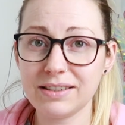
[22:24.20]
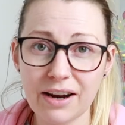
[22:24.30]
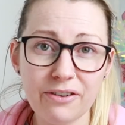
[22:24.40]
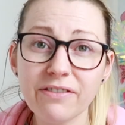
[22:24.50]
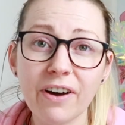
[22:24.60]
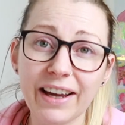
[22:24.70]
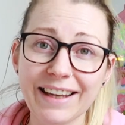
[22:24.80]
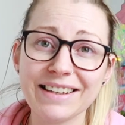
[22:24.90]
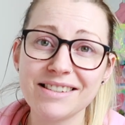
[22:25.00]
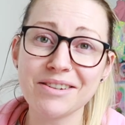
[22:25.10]

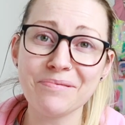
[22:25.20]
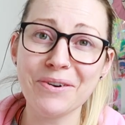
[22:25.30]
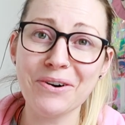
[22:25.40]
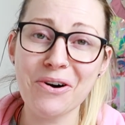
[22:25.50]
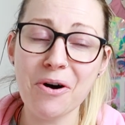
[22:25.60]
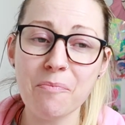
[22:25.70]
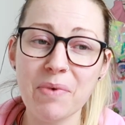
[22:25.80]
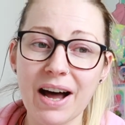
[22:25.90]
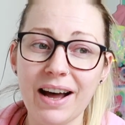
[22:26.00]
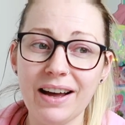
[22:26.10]
terrifying some more,
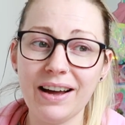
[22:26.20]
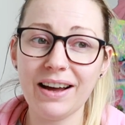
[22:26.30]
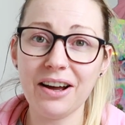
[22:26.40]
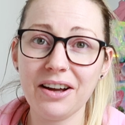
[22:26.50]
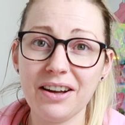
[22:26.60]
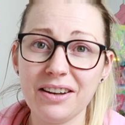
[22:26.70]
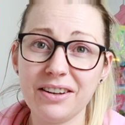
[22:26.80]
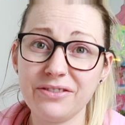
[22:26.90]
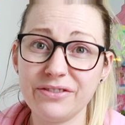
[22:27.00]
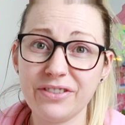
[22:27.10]
but
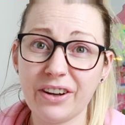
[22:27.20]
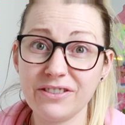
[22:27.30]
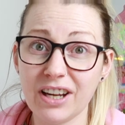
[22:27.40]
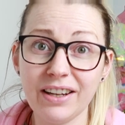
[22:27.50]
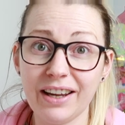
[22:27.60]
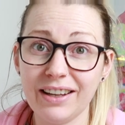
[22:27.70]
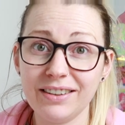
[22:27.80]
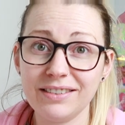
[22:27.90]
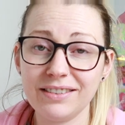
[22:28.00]
I've, I've done it.